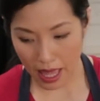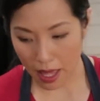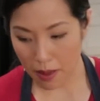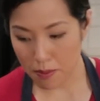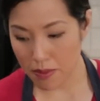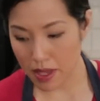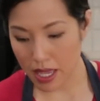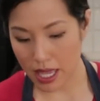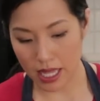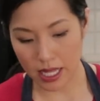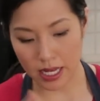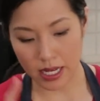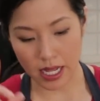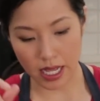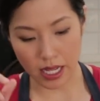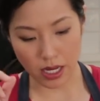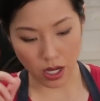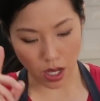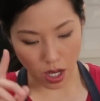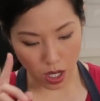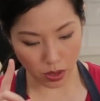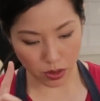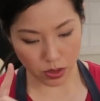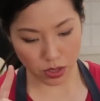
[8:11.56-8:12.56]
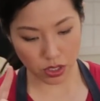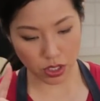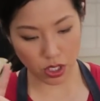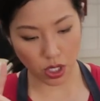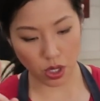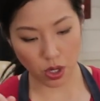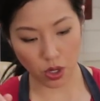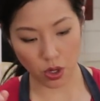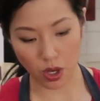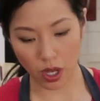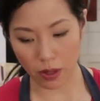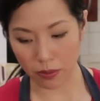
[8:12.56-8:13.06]
them in, and
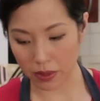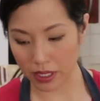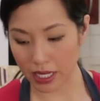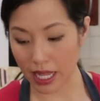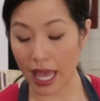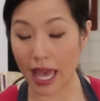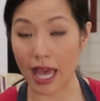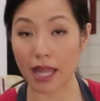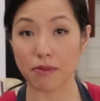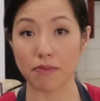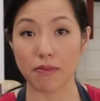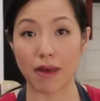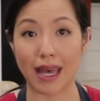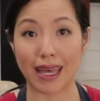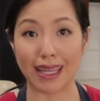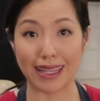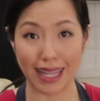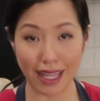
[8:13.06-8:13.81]
also I'm gonna add my